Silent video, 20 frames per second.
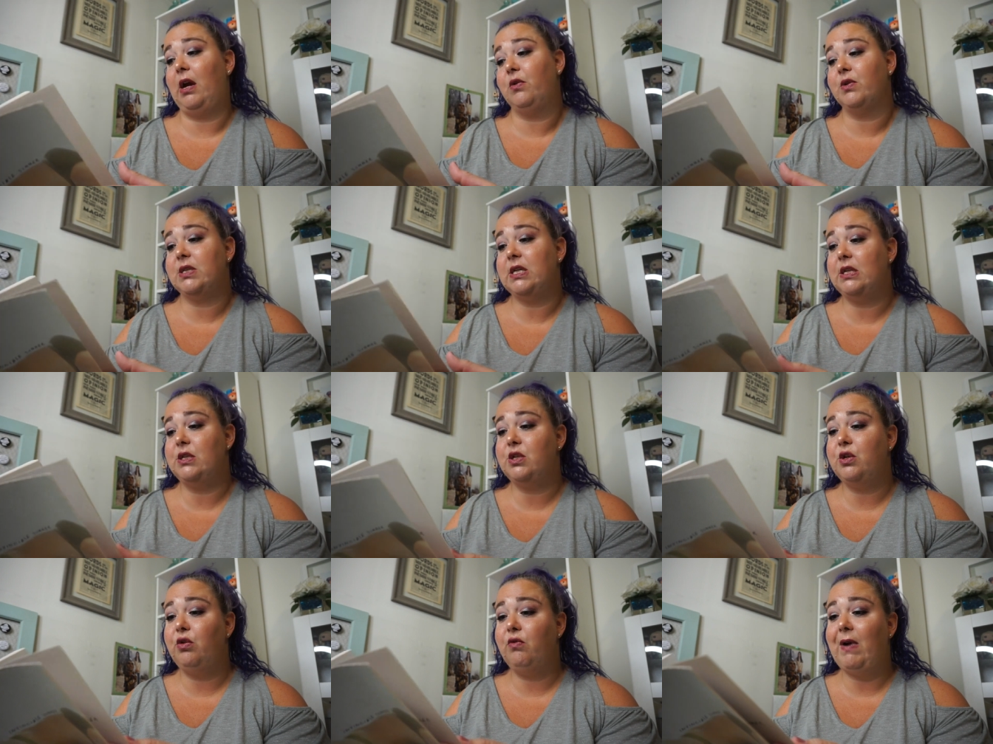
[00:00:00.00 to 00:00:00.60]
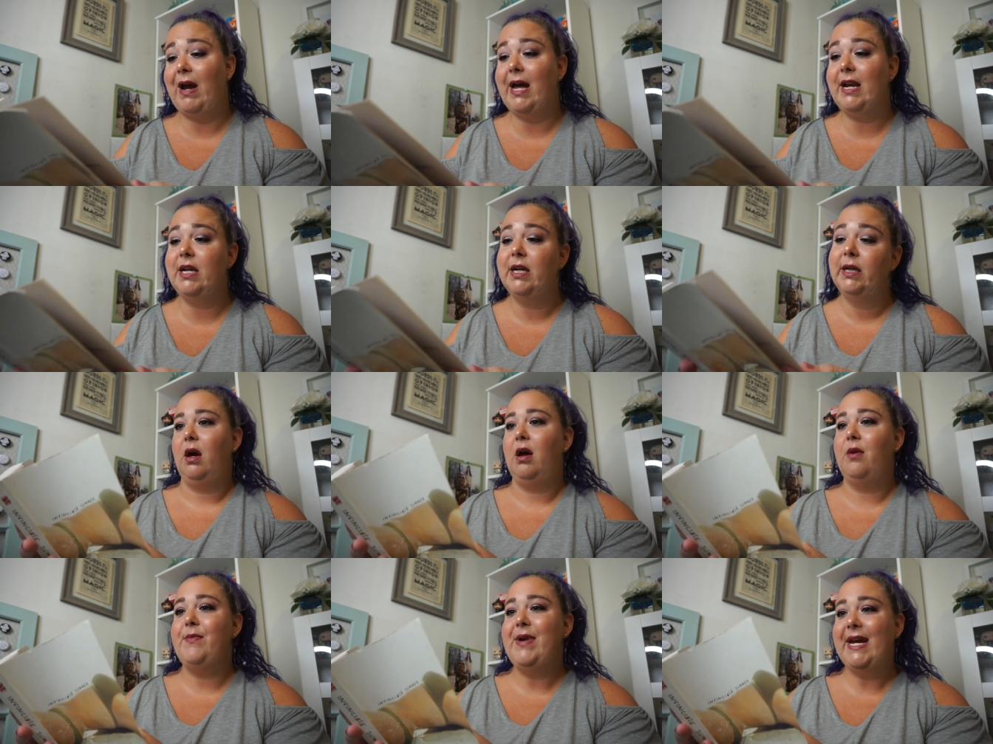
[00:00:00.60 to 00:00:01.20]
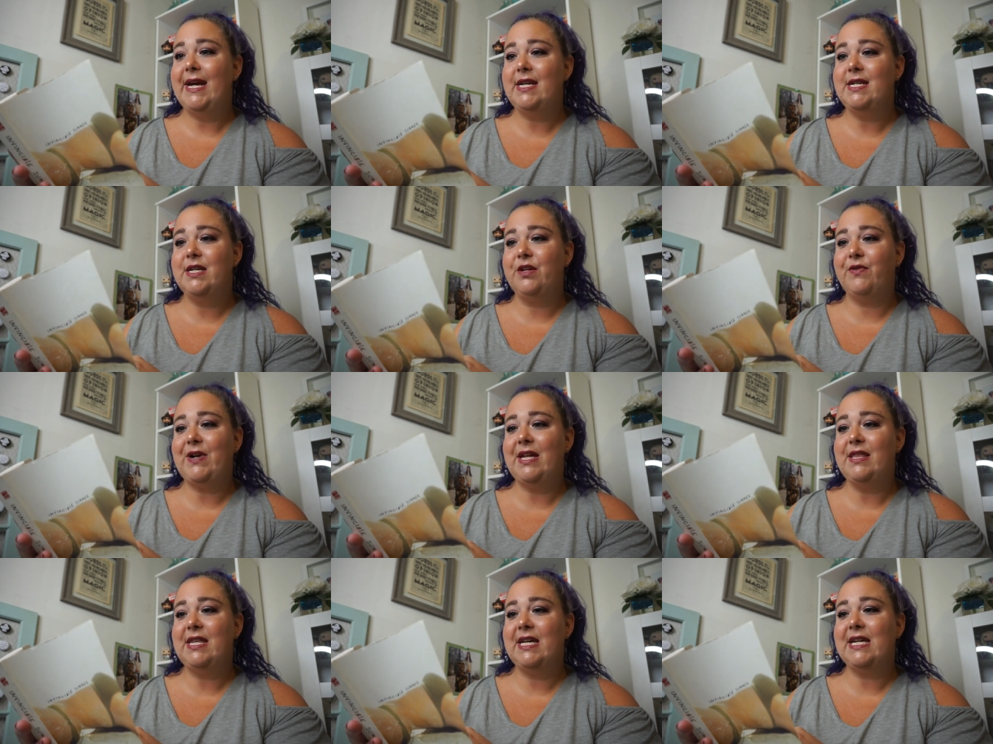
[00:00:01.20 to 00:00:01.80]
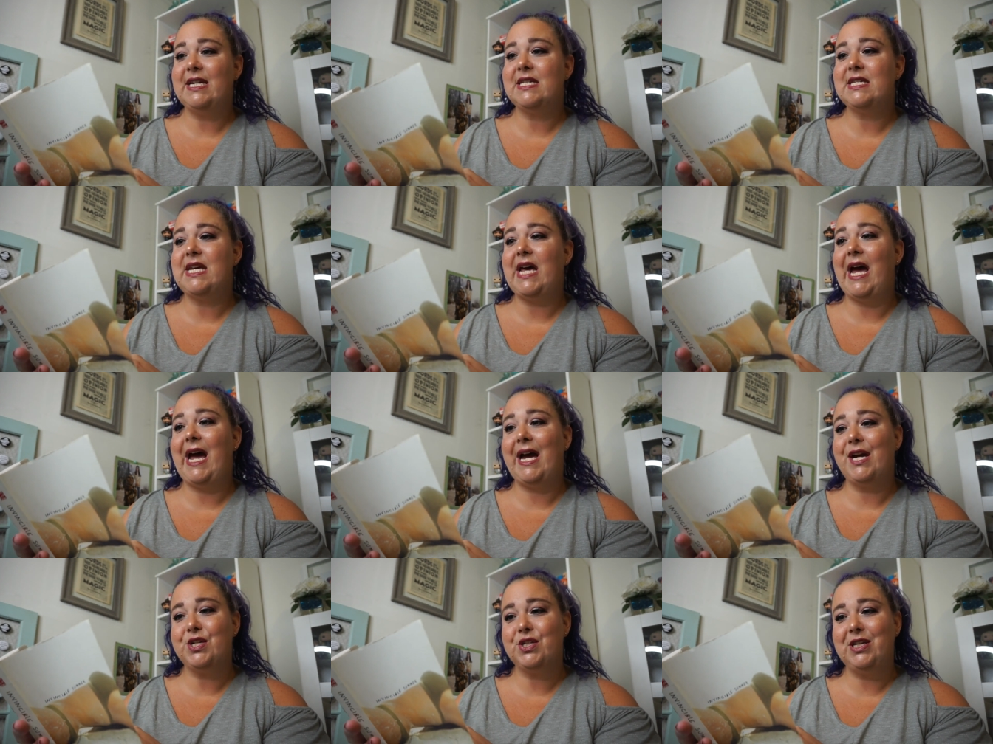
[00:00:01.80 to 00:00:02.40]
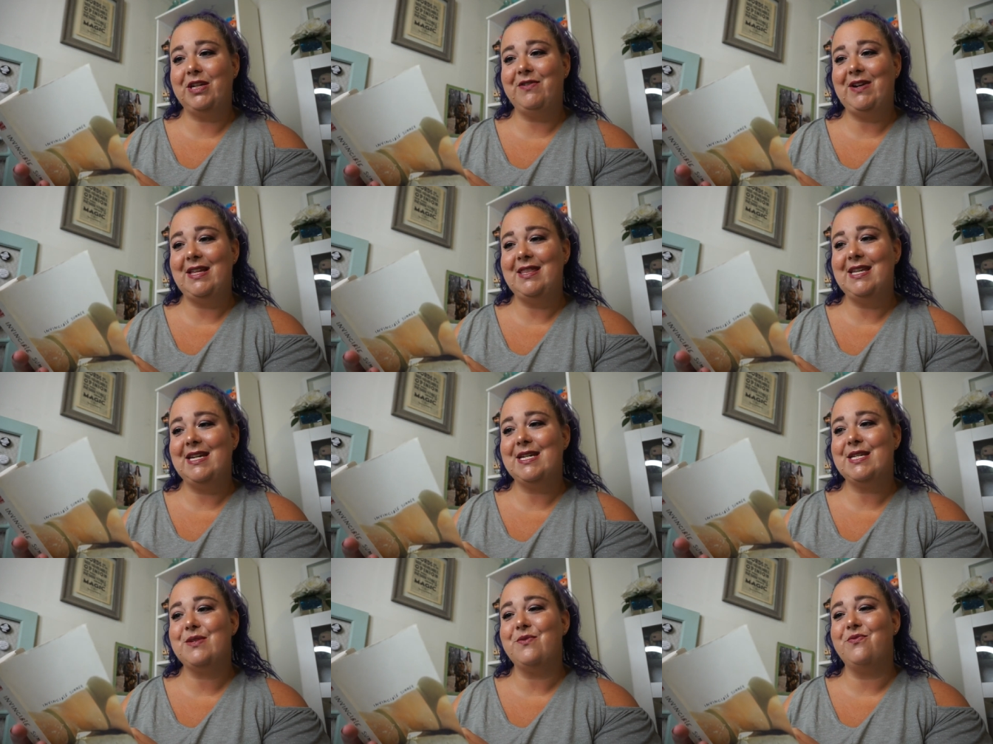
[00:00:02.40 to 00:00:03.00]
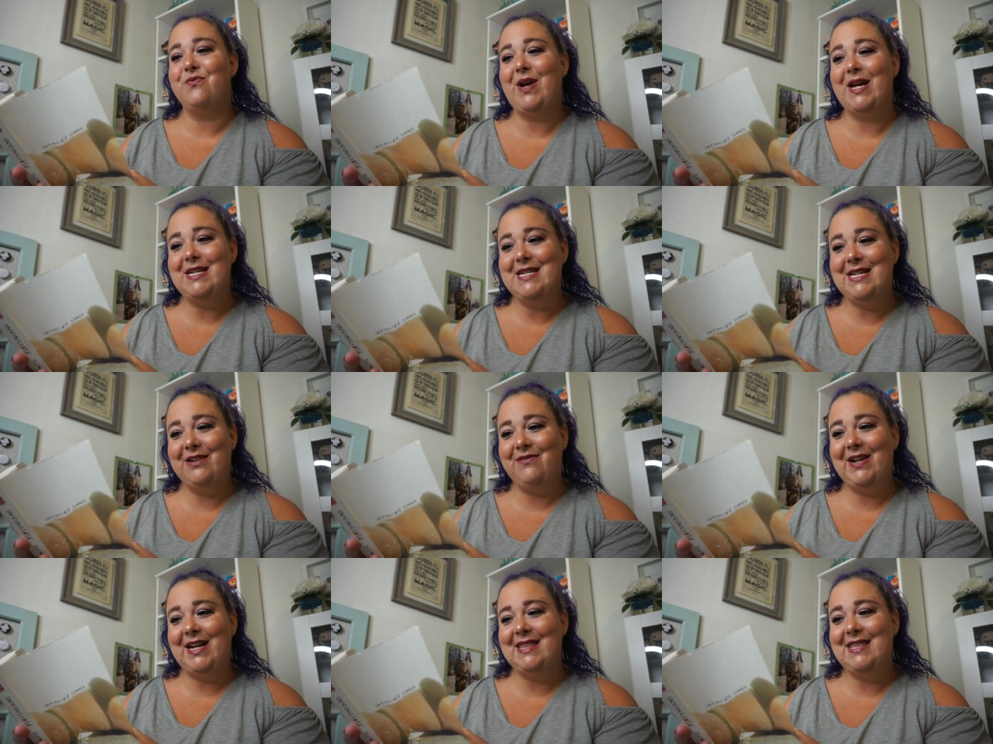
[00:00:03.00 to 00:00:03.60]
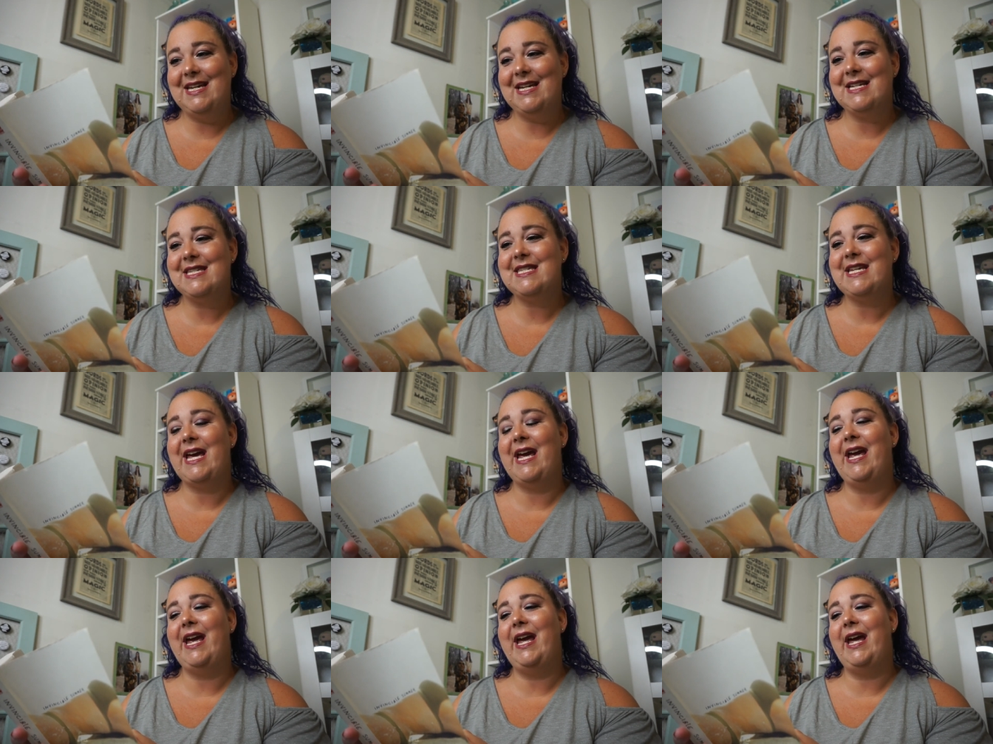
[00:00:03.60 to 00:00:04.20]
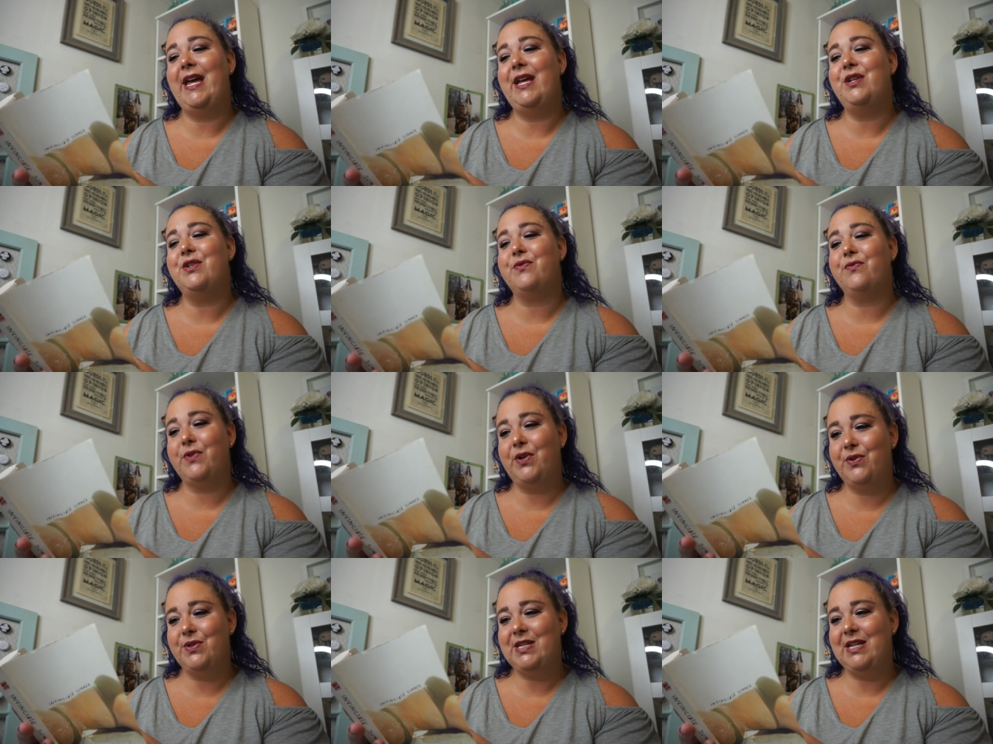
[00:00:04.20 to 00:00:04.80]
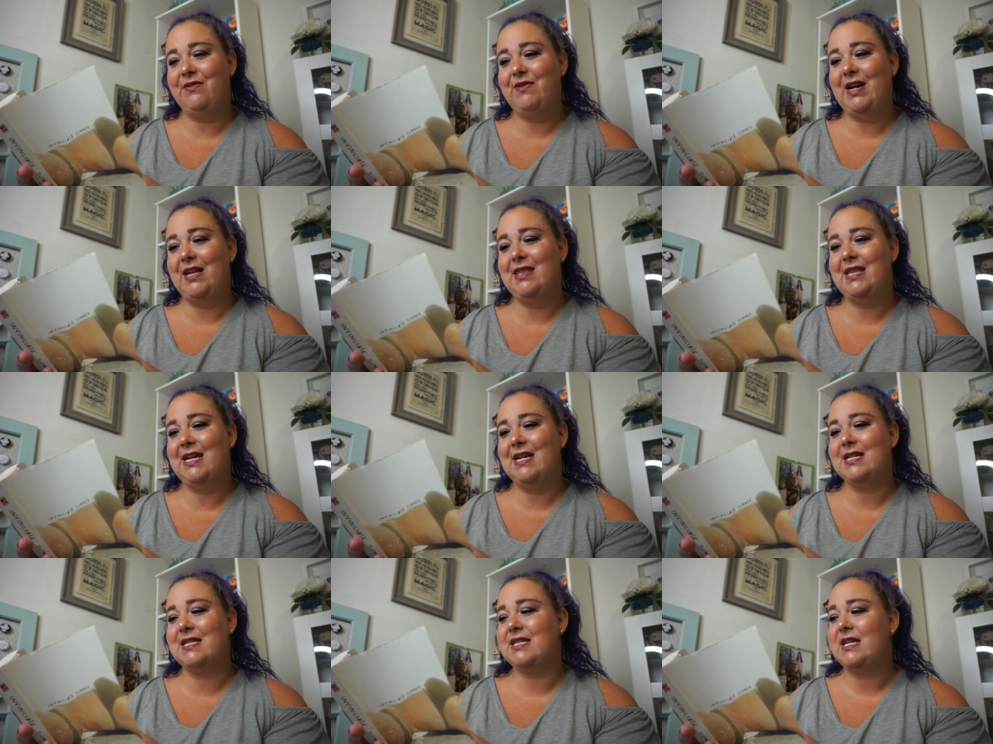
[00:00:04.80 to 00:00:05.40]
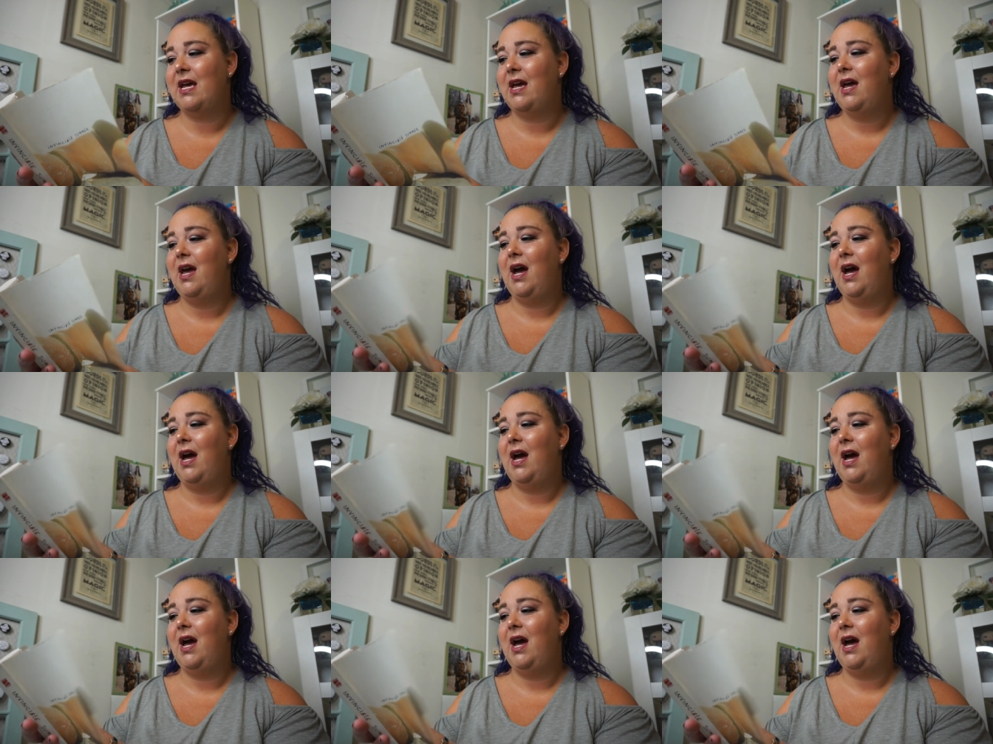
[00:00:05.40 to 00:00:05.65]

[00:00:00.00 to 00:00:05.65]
else's who read. Amanda read this, Ashley read this, Wendy read this, and Rosie read this.